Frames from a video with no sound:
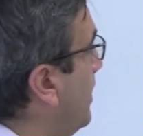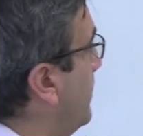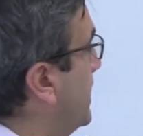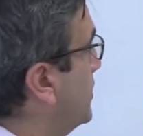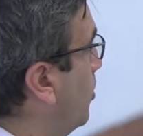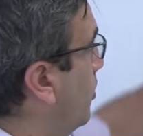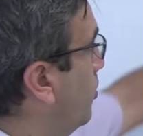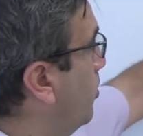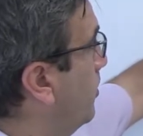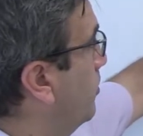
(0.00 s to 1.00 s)
Right,
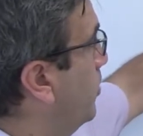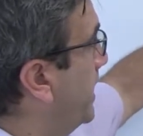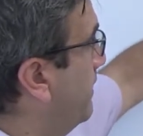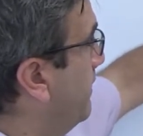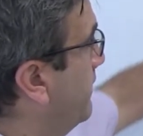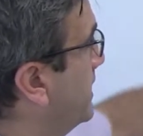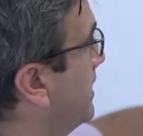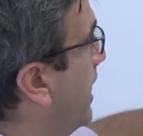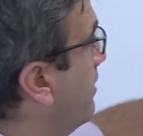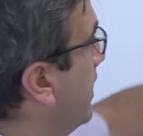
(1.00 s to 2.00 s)
so we're given this
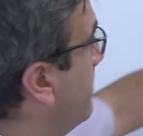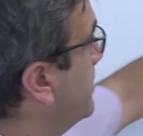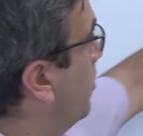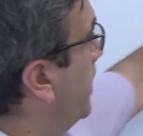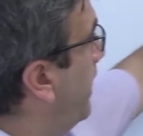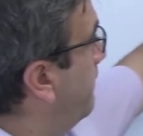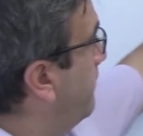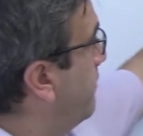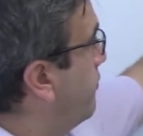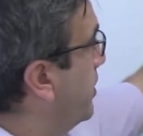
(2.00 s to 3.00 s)
diagram, so we have
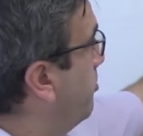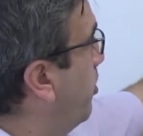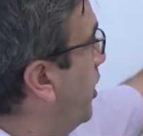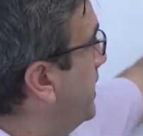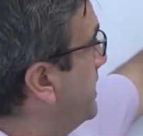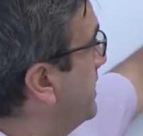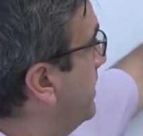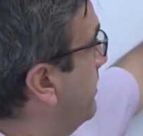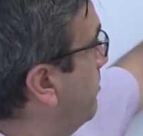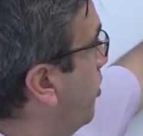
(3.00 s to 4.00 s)
3 points.
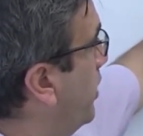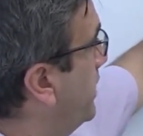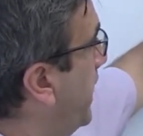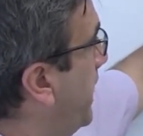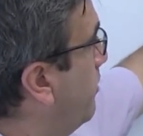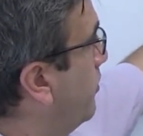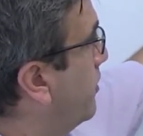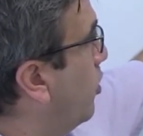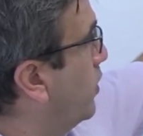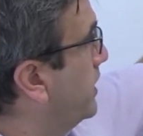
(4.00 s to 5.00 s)
Point A with
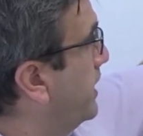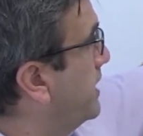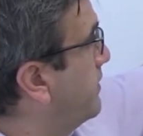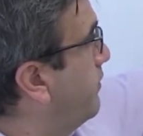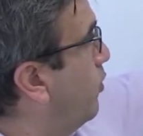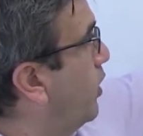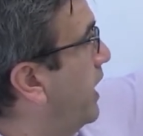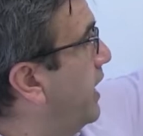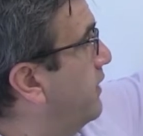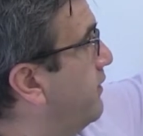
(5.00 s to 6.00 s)
coordinates 4
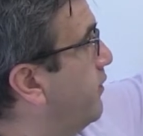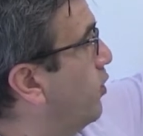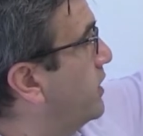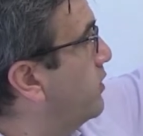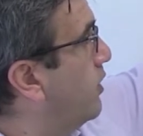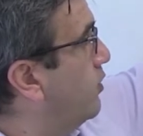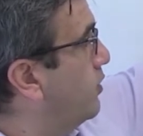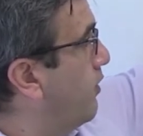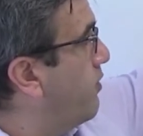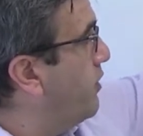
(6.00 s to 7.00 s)
and 4 square root
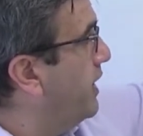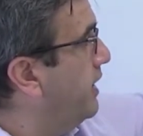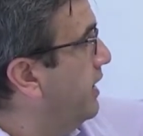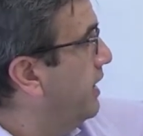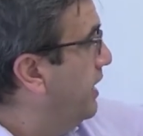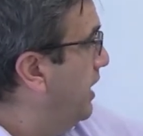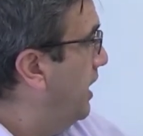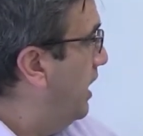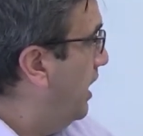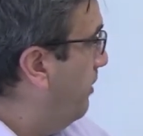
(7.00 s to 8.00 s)
of 3.
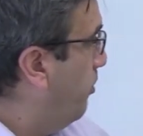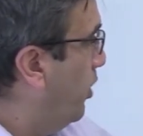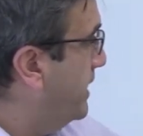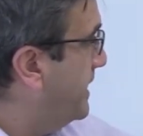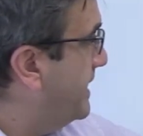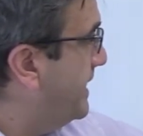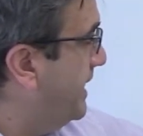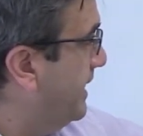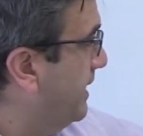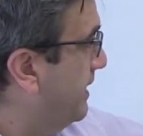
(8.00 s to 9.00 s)
Point
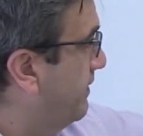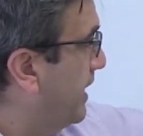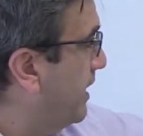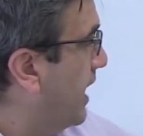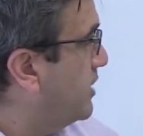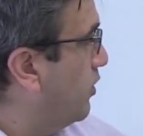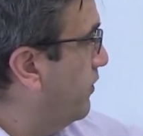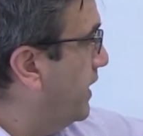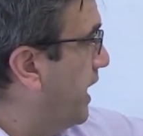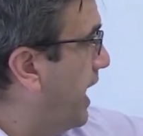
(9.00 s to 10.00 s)
C that lies on
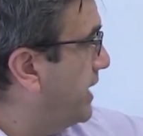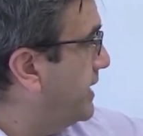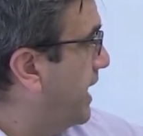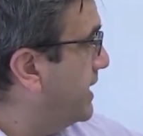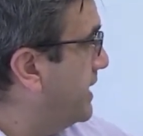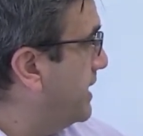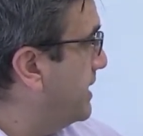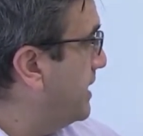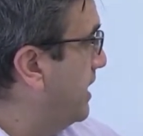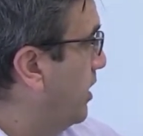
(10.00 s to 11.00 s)
the
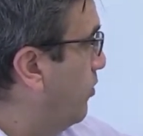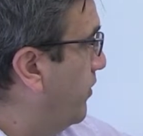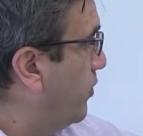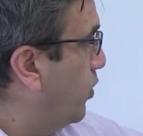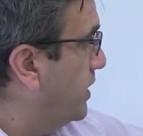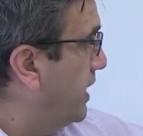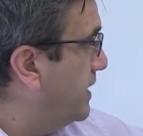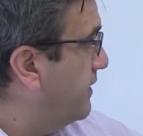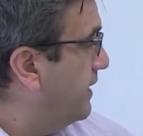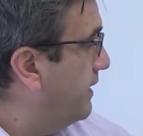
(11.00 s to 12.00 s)
x-axis with
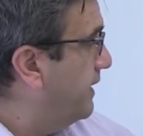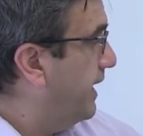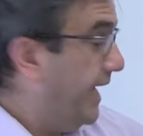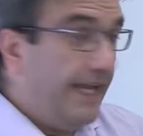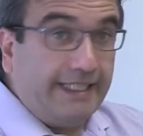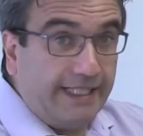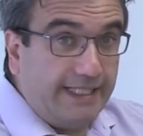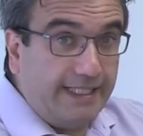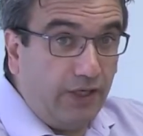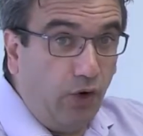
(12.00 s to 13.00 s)
coordinates 8 and
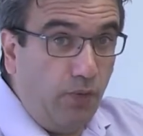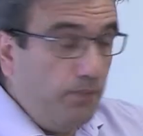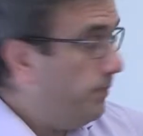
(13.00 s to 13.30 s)
0.